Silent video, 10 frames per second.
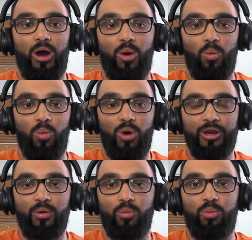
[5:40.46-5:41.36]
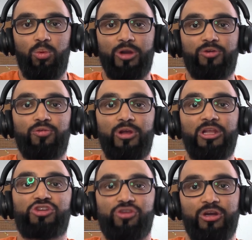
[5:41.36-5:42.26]
what really
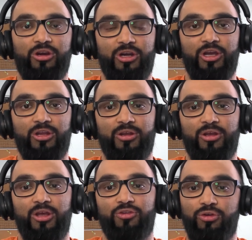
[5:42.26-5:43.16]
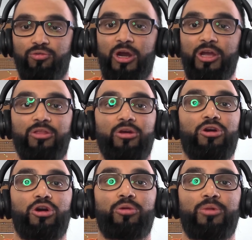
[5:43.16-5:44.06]
triggered it is, you're right, the
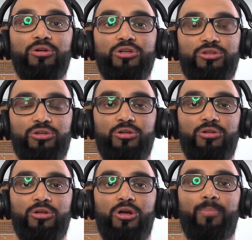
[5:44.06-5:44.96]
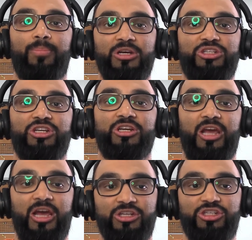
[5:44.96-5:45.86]
commercial combustion
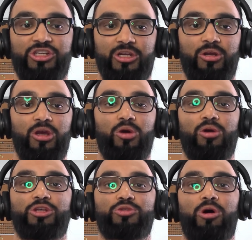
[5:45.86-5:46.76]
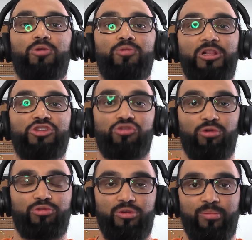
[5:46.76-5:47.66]
engine is what really
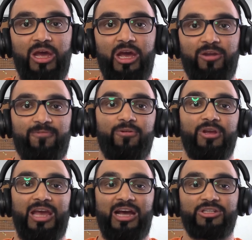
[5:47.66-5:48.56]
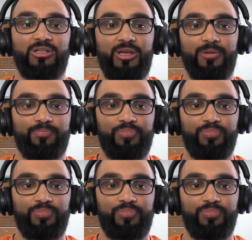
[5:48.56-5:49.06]
drove the demand for gasoline.